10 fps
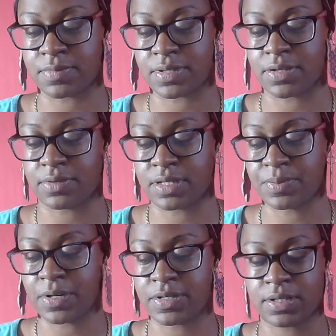So this
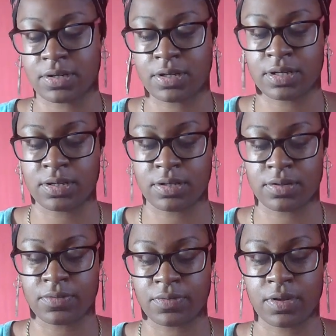person could have